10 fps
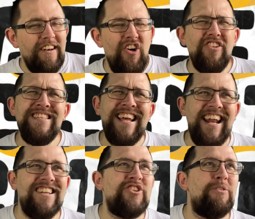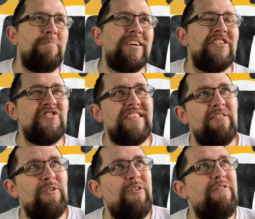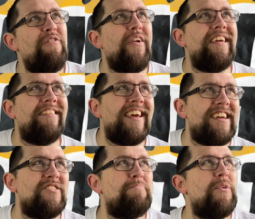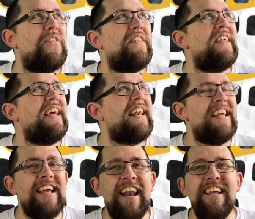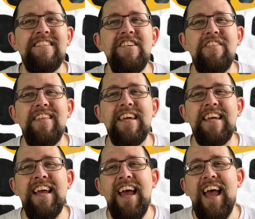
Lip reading: not tension because they're all funny things, but and there's nothing